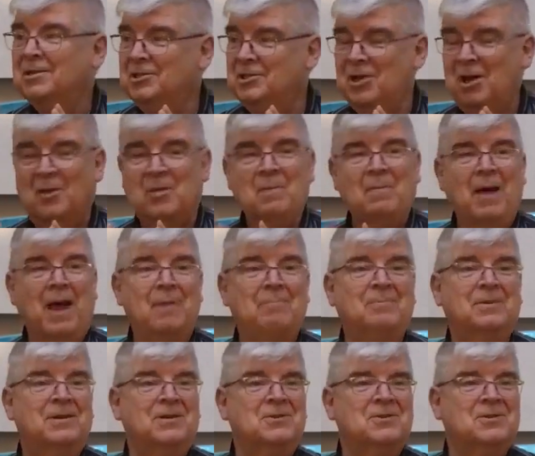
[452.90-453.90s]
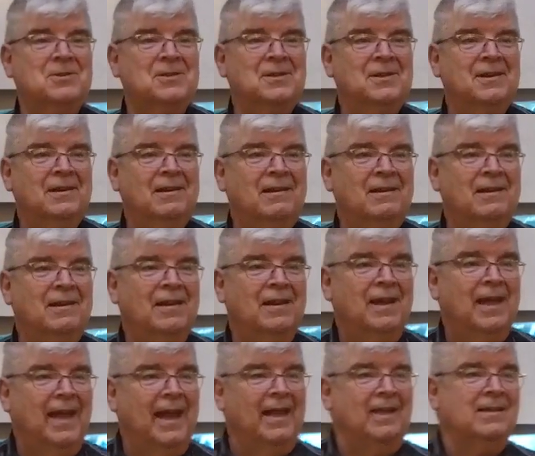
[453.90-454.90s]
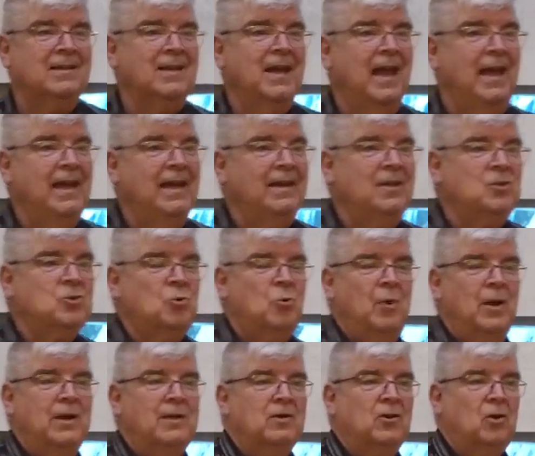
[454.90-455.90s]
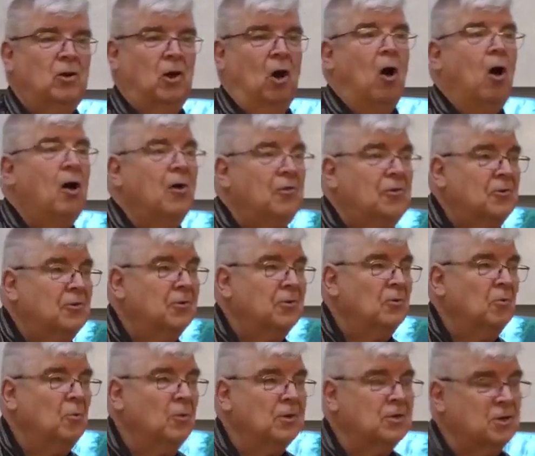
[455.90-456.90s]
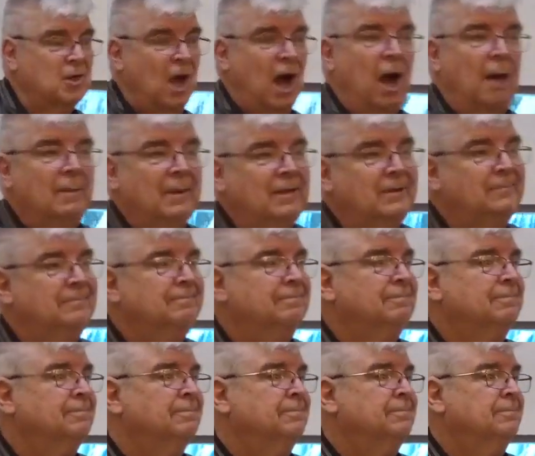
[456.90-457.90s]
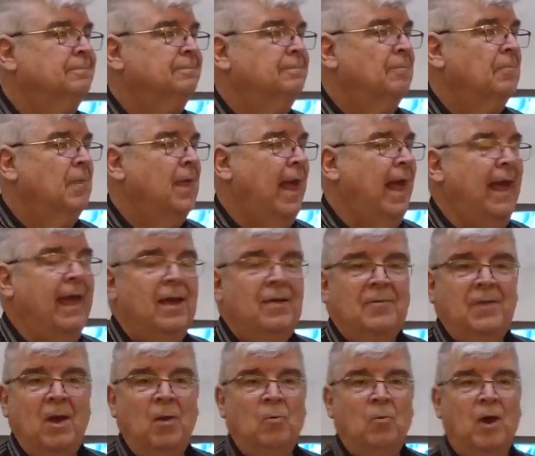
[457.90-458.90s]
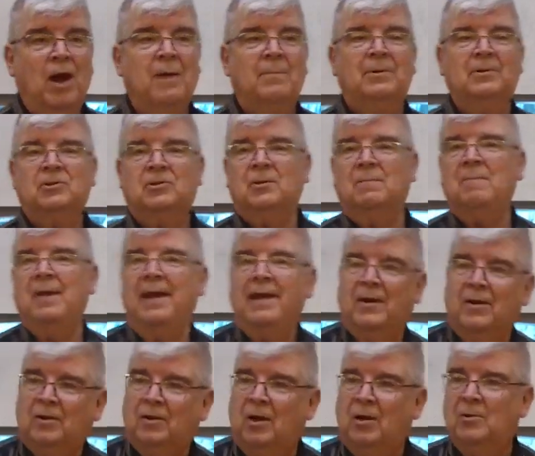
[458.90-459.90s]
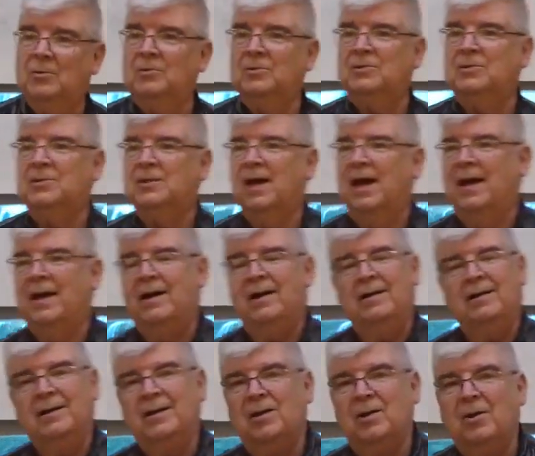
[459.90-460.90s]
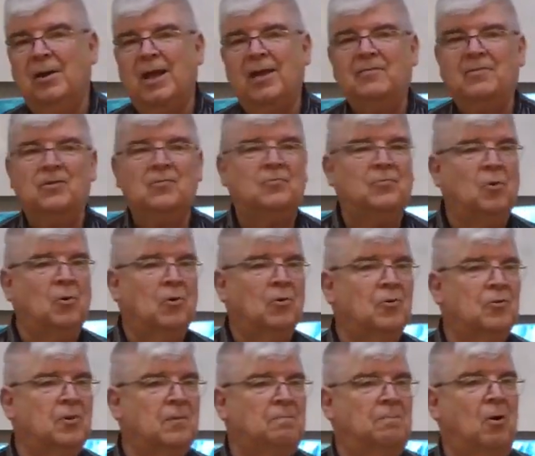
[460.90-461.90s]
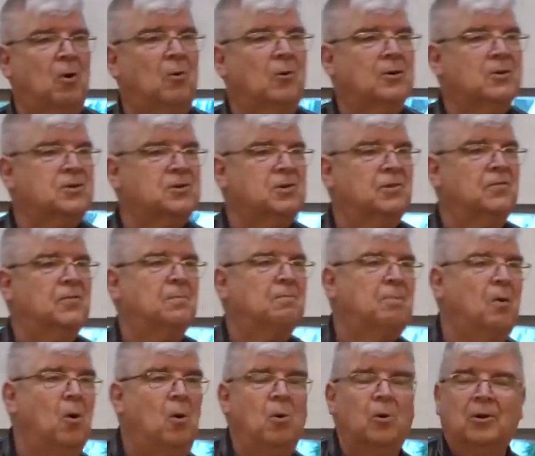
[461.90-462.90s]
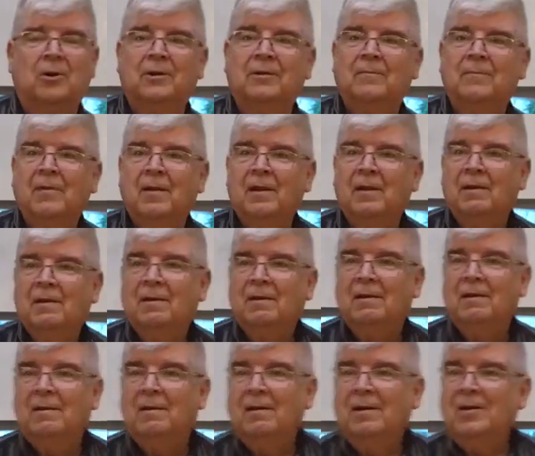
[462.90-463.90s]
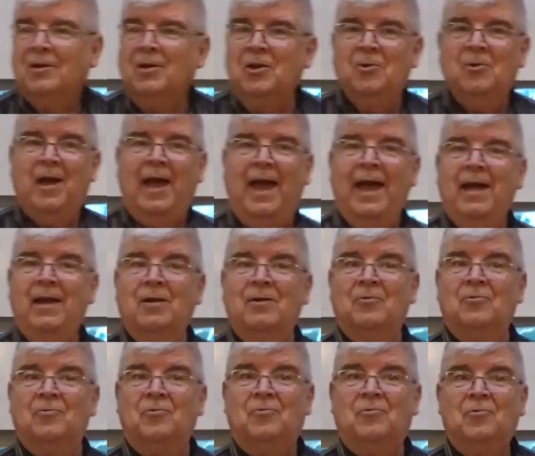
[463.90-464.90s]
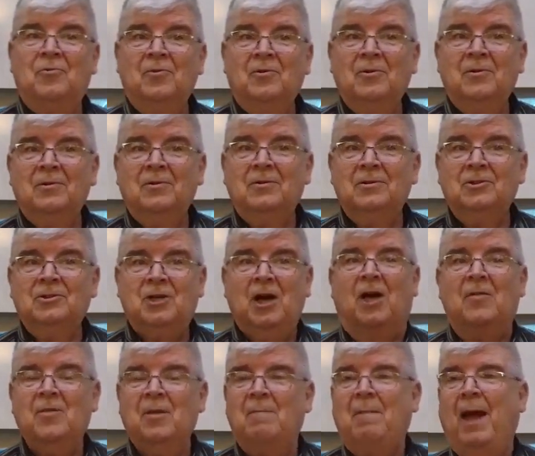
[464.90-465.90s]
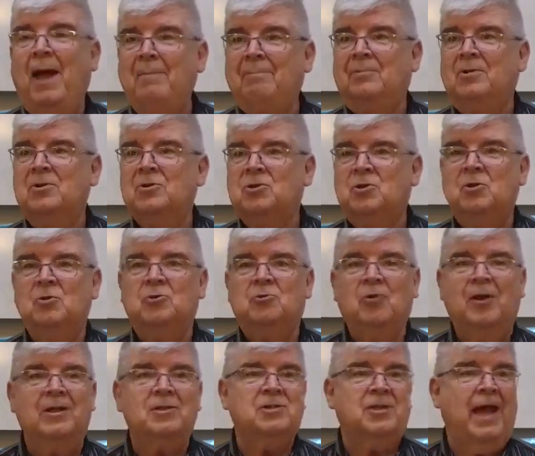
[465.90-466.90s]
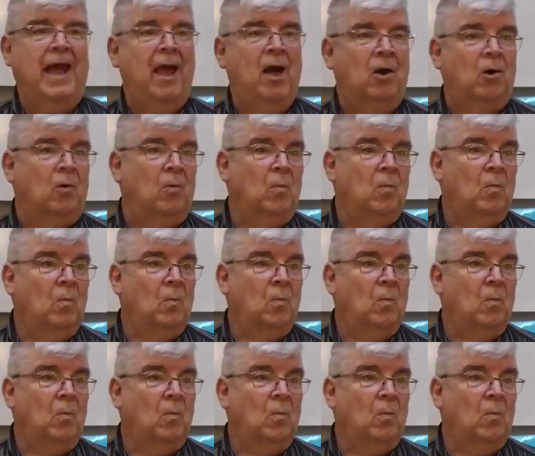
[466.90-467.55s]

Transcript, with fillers: John the Baptist. In an age when cloth was common, and they were able to make clothes, uh, you know, even for the poorest of the poor, you have John the Baptist who dressed how?